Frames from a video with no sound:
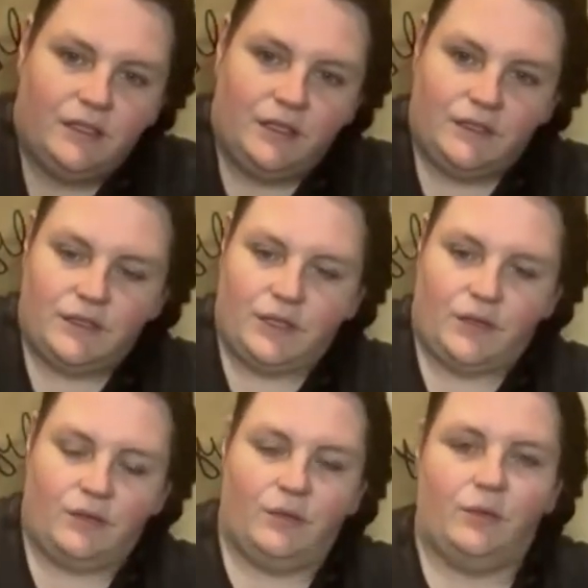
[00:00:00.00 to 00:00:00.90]

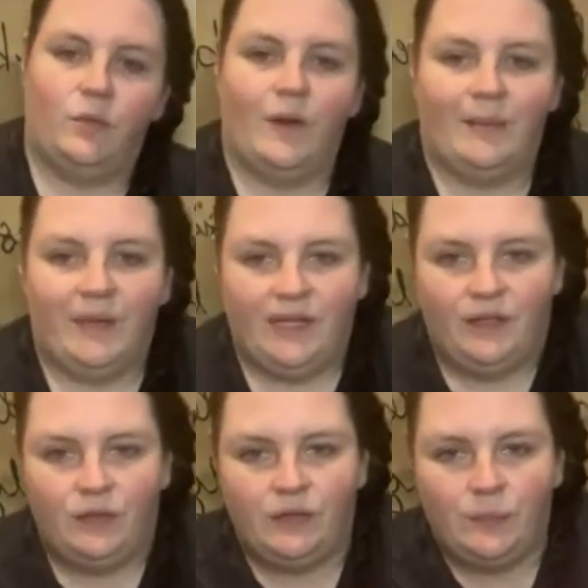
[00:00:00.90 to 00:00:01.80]
So what I'm gonna
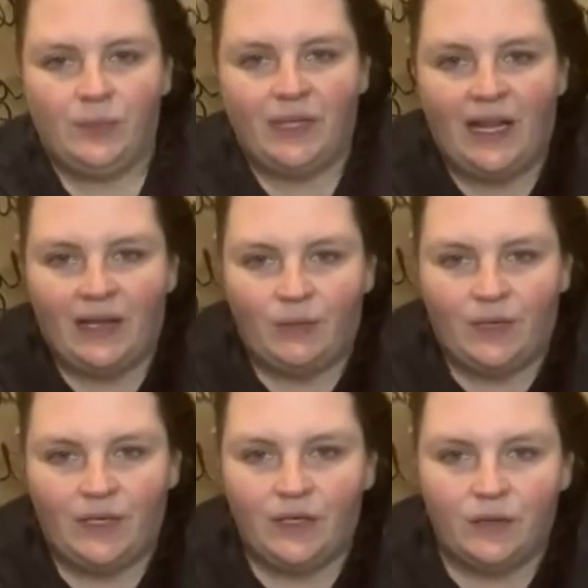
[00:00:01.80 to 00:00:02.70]
do is put like one
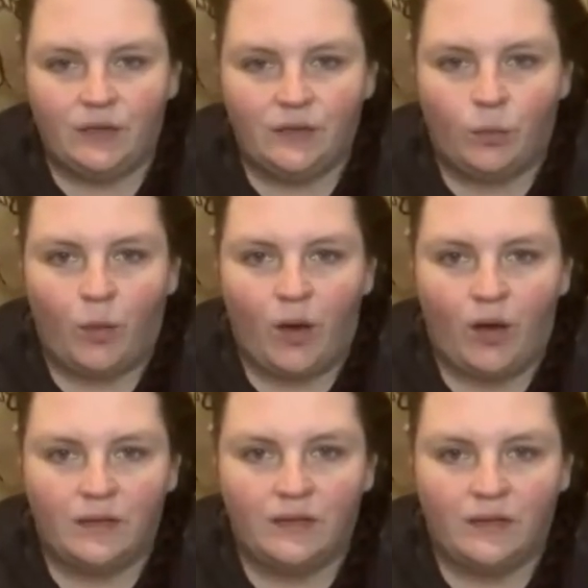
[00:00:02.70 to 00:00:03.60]
of those
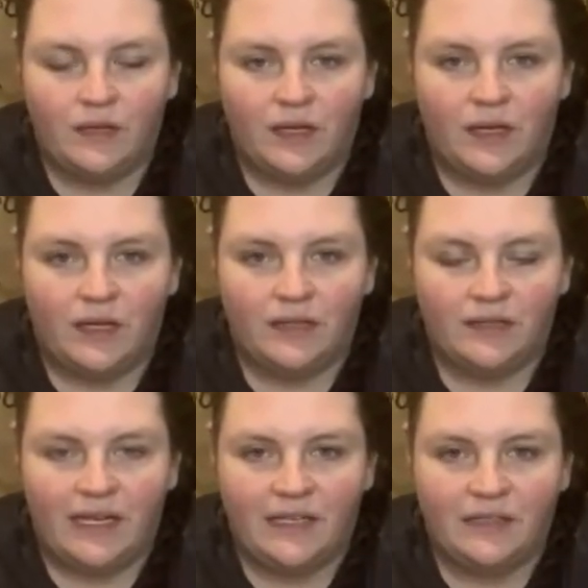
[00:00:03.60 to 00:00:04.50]
wall,
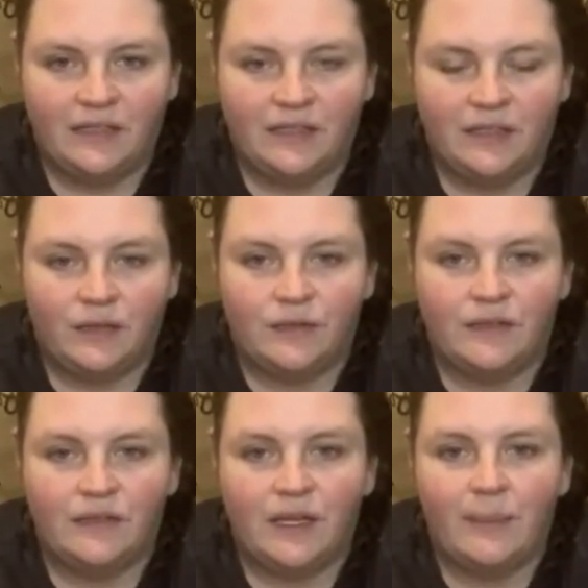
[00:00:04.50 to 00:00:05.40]

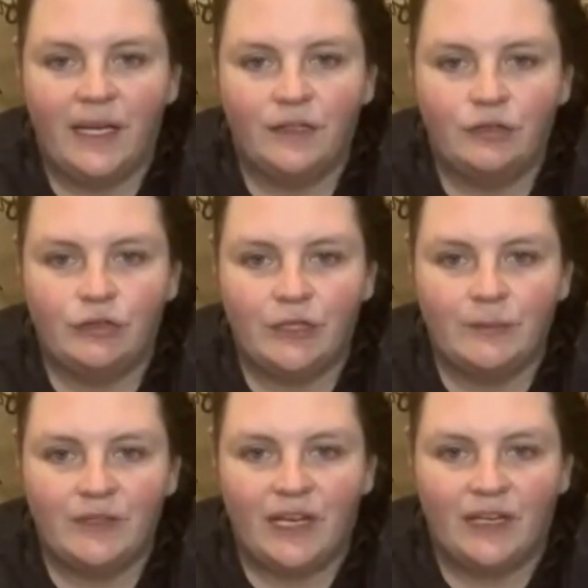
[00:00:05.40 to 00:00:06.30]
those command
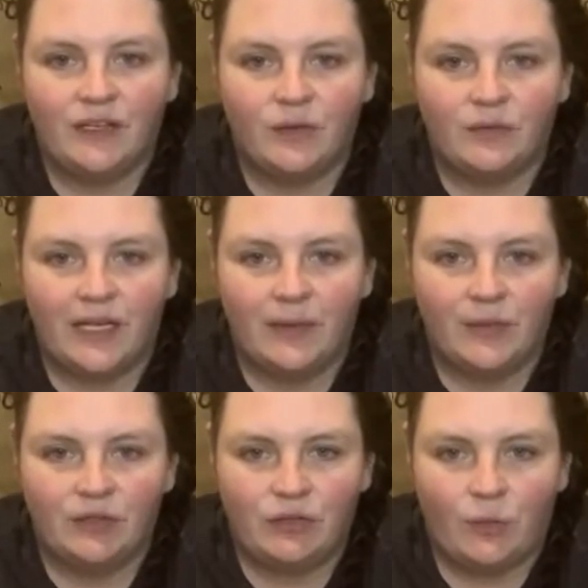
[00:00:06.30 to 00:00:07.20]
strips that don't
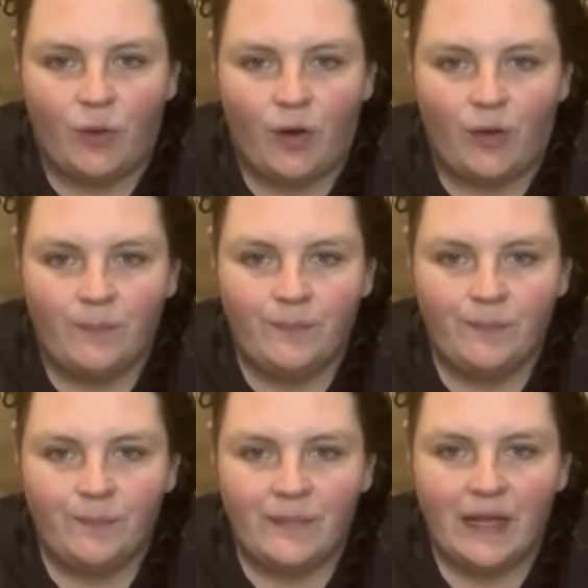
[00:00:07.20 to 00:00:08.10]
damage the wall.
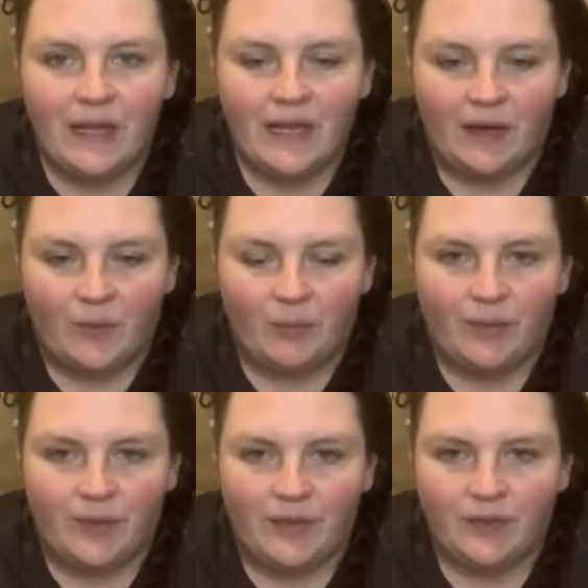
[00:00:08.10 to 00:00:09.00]
I'm gonna
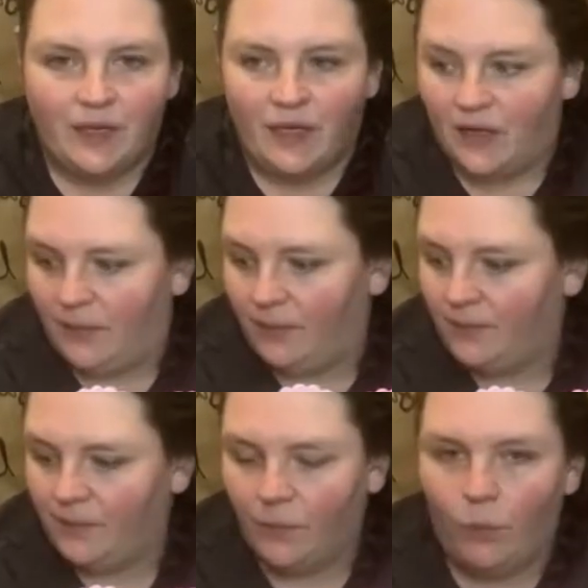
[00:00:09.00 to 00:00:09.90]
put
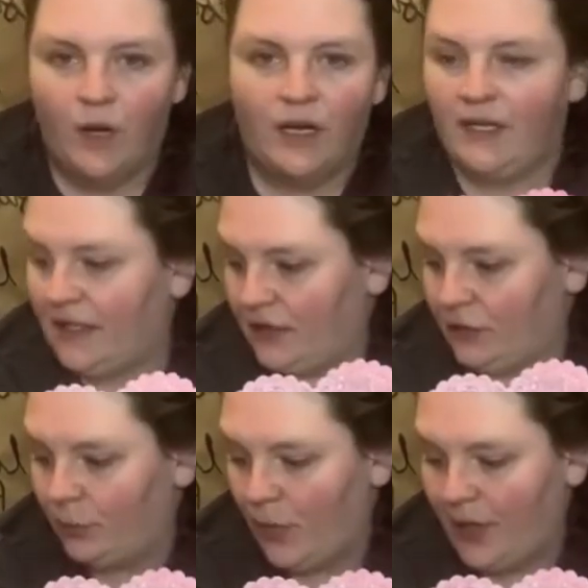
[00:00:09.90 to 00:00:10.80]
one on each
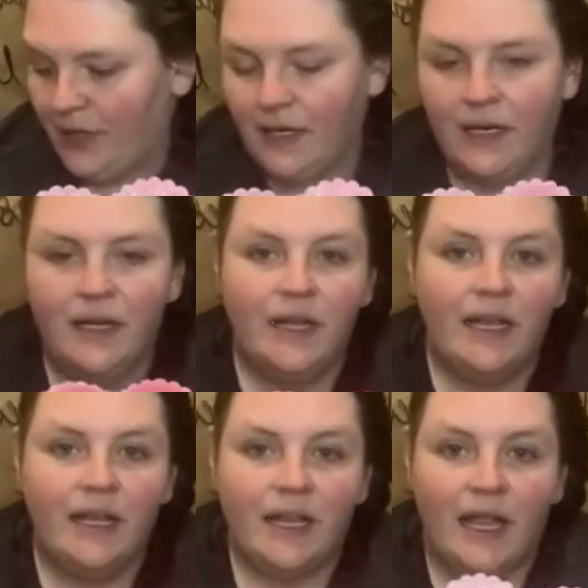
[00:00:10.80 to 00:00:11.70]
one,
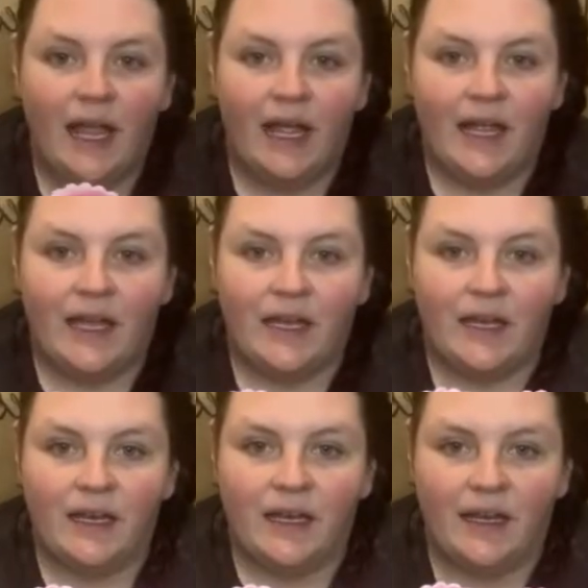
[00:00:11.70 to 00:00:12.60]

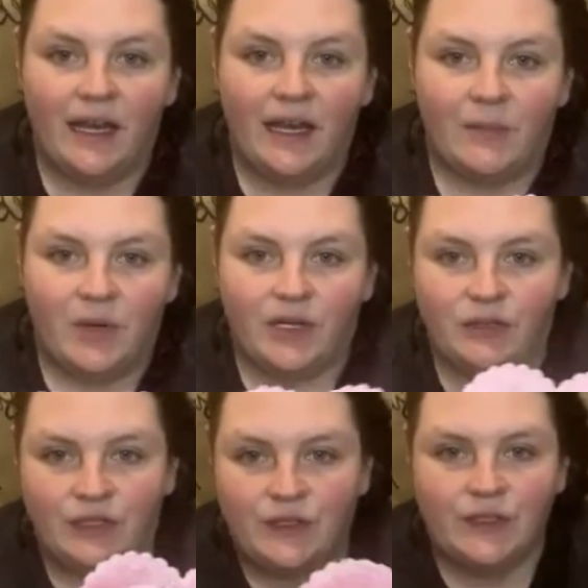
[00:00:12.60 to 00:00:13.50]
and then I'm gonna
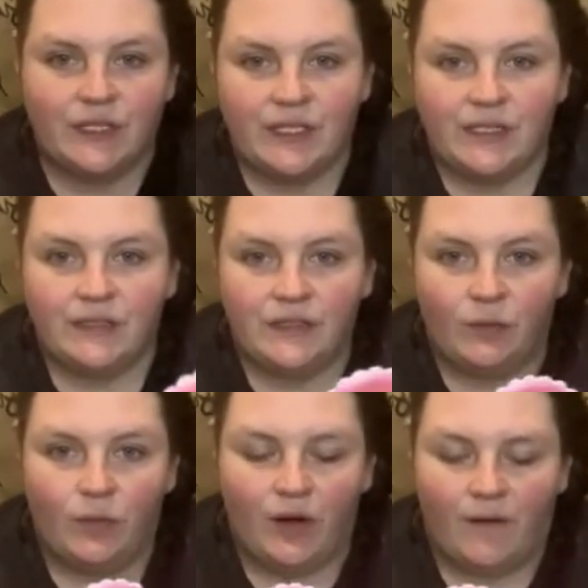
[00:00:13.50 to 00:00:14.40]
just hook it to the
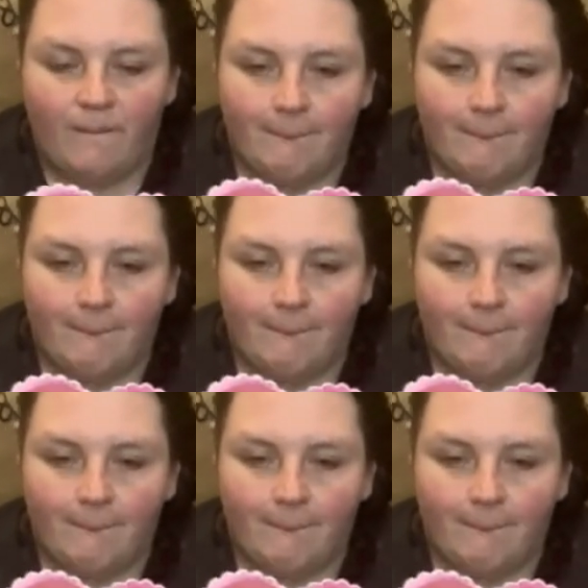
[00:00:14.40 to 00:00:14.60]
wall.